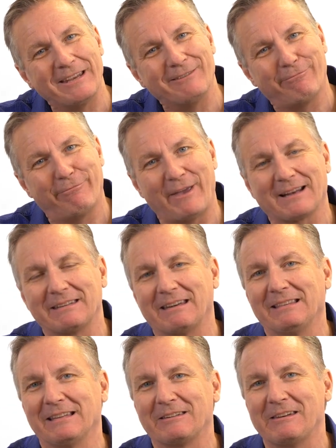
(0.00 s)

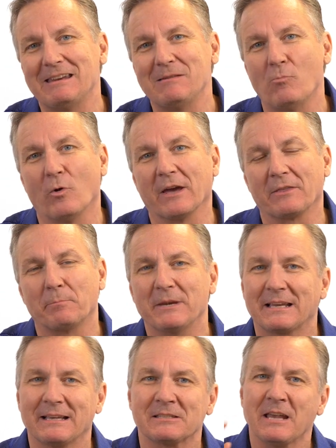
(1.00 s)
infecting the team with,
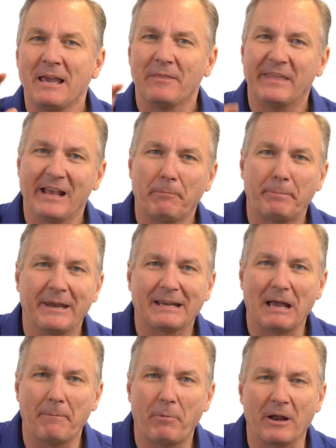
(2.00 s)
because they'll pick
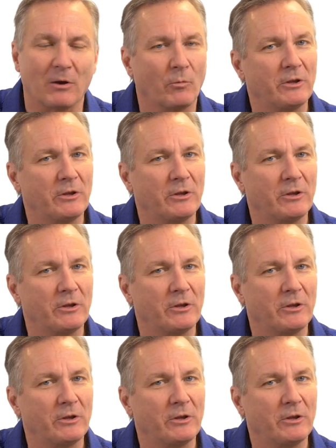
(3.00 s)
up on it.